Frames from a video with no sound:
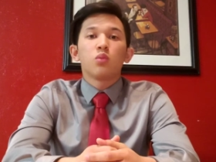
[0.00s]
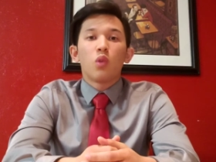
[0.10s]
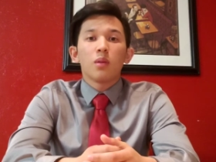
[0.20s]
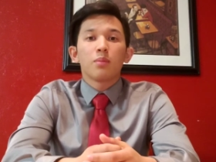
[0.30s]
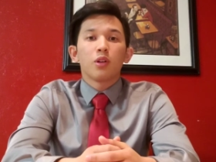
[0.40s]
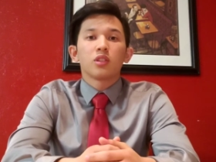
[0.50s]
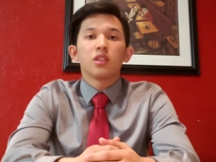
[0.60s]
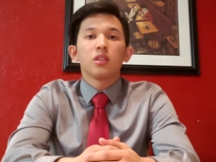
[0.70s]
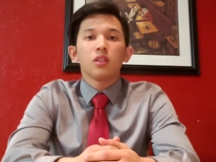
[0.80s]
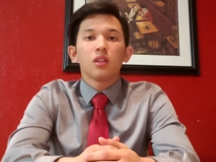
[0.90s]
one
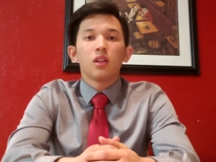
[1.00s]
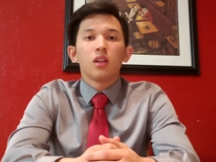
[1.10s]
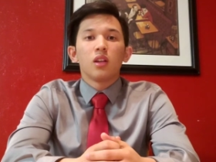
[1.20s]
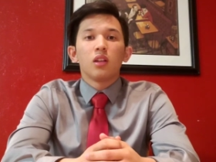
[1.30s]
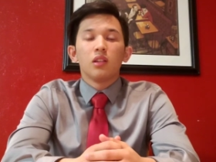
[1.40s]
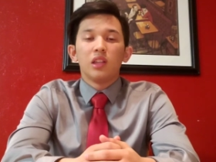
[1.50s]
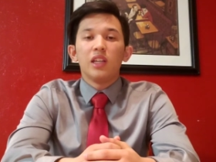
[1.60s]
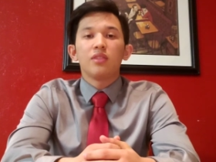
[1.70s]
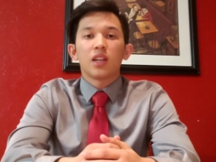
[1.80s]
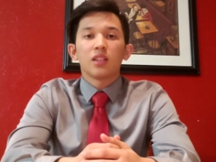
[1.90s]
person
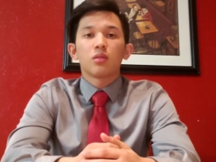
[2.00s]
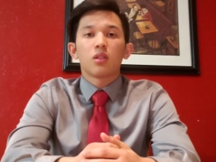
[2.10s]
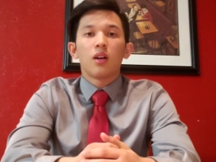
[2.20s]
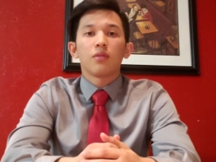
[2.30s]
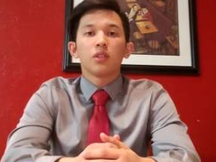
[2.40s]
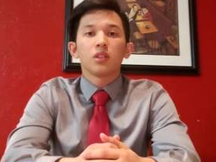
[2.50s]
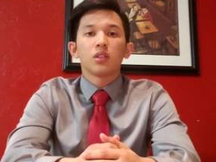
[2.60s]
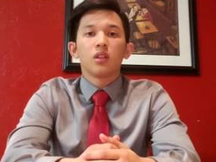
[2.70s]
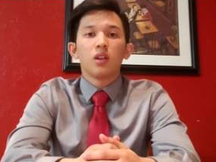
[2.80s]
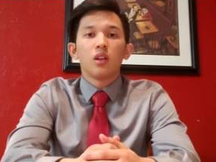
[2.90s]
leaves high school conference